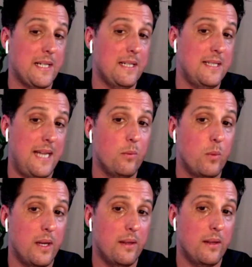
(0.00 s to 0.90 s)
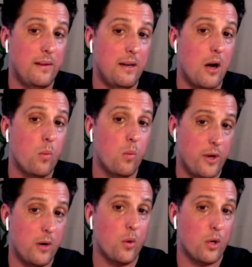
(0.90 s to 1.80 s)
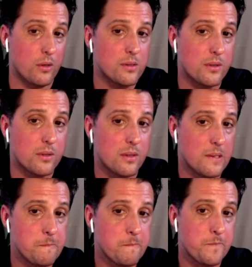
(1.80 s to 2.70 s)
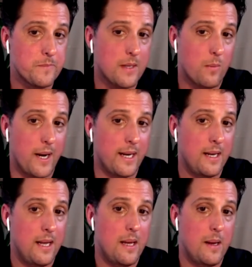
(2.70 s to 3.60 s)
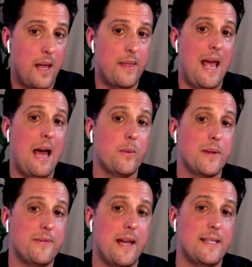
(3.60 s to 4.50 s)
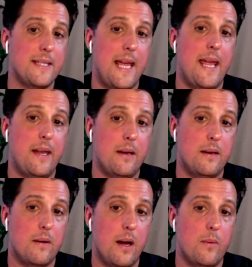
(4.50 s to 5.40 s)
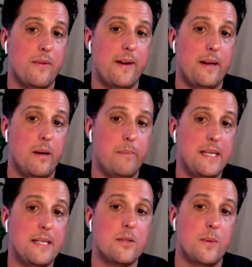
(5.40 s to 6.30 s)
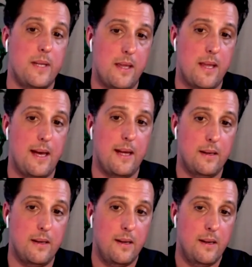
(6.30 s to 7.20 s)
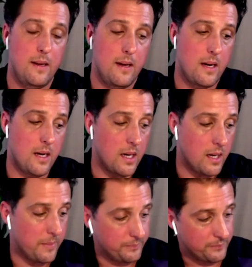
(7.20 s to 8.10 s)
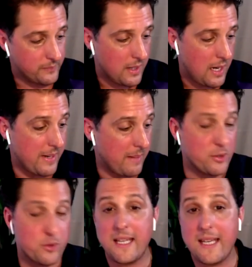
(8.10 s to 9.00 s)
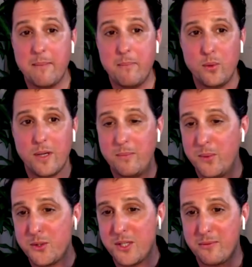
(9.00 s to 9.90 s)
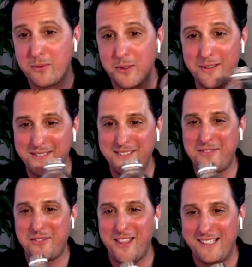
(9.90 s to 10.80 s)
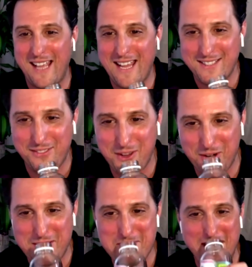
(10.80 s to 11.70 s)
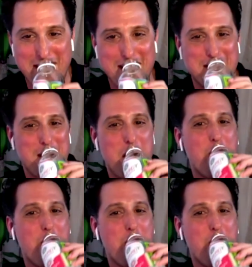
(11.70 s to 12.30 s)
to contend with with our words, right? And then how do we find zen? How do we find our peace within that? I mean, I've been drinking kombucha for for the last 30 minutes,